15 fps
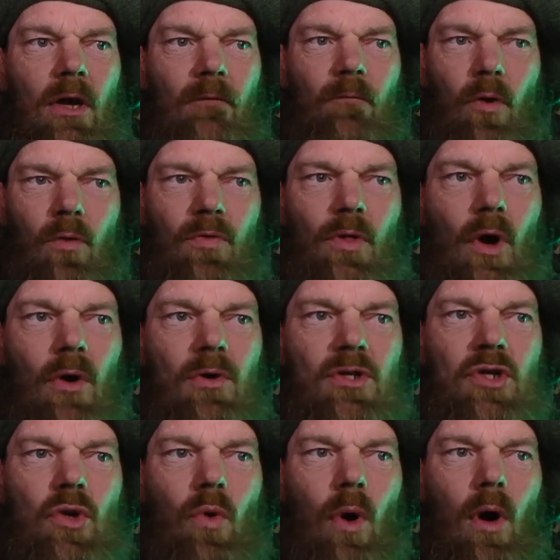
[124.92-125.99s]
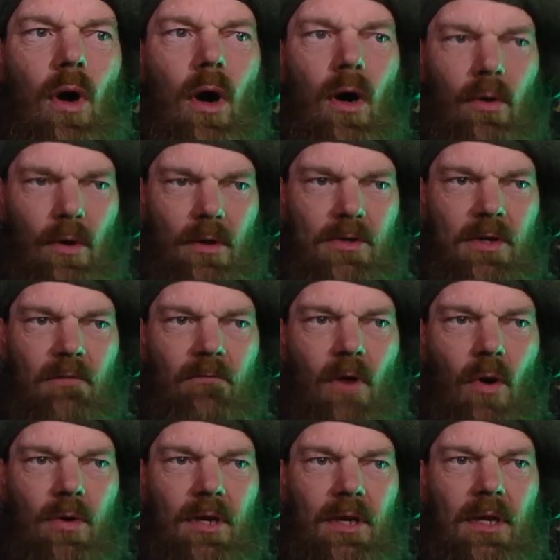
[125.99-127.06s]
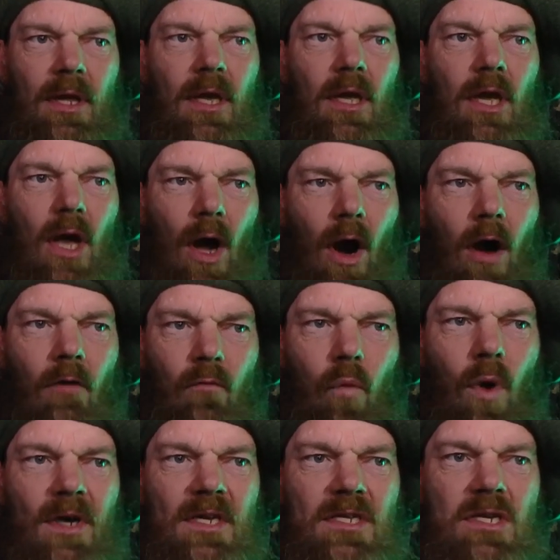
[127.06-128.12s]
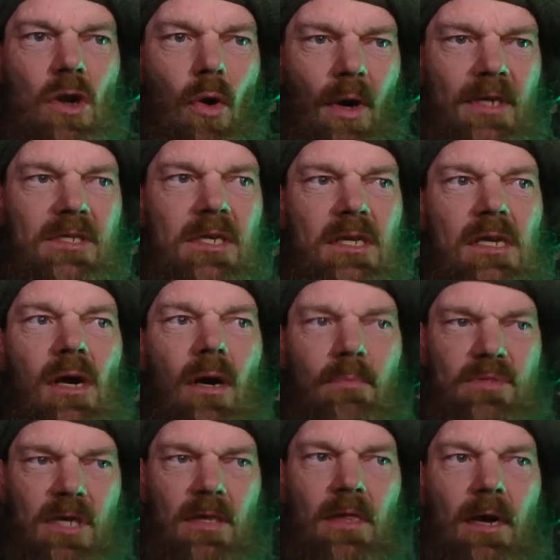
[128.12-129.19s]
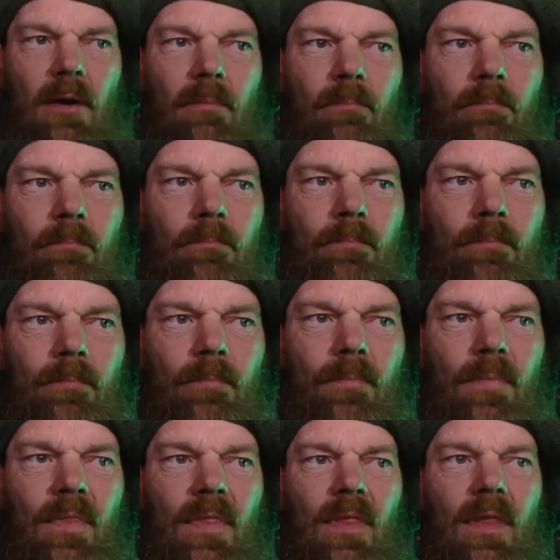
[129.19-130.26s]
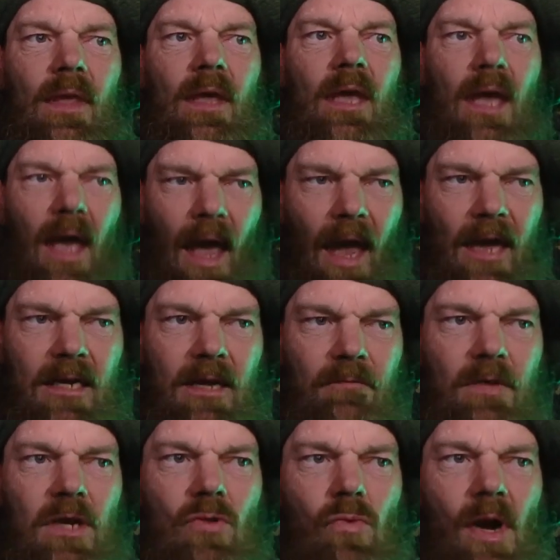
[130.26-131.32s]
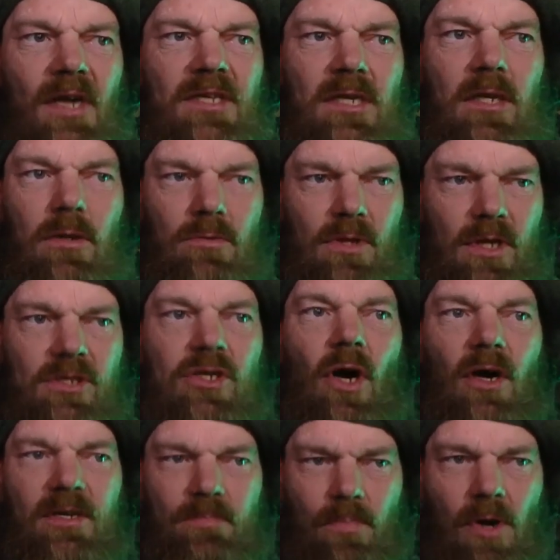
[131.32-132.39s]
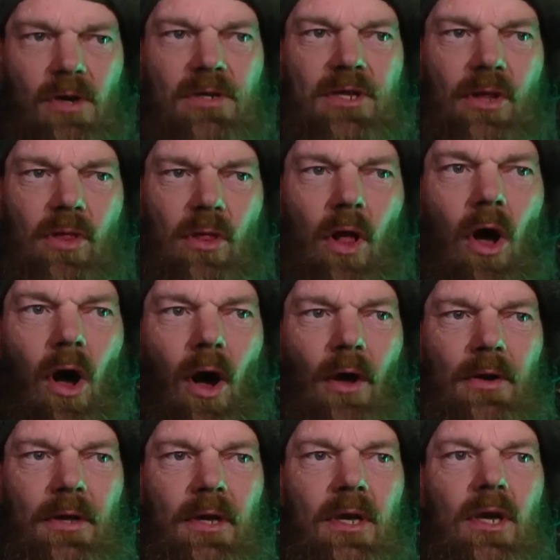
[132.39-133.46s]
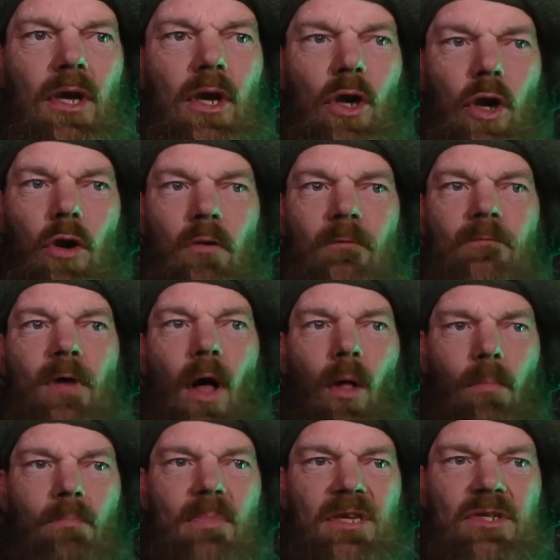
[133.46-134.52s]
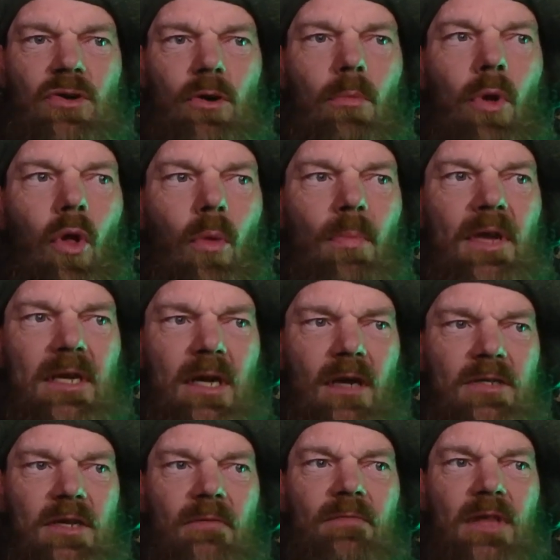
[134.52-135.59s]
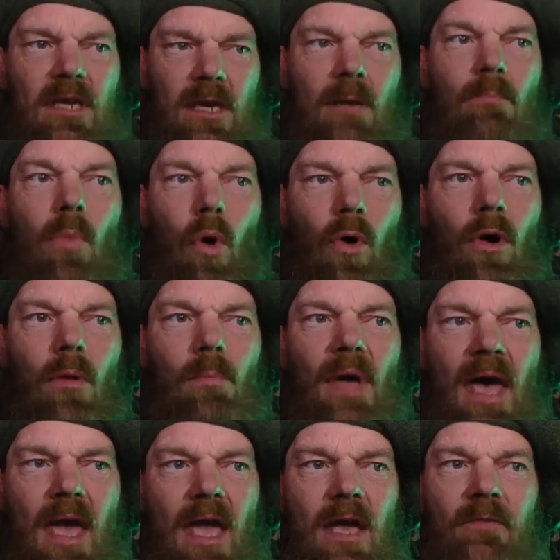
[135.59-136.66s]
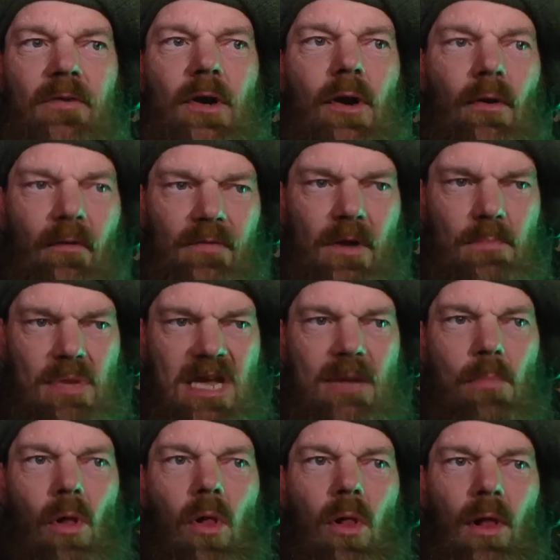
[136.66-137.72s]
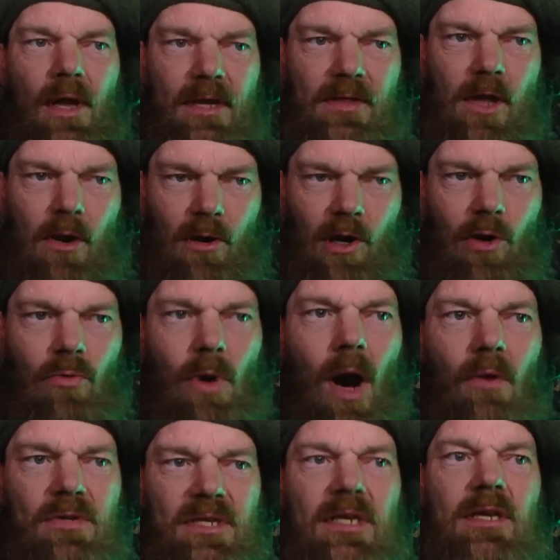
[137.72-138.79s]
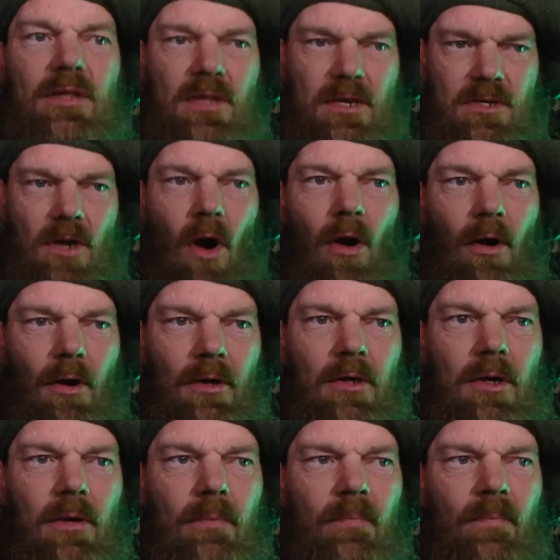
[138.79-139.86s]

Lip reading: for those who are undevoted of what is going to come to them. And if he rescued the just person Lot, who felt miserable because of the immoral behavior of the people in their carousing in the dark,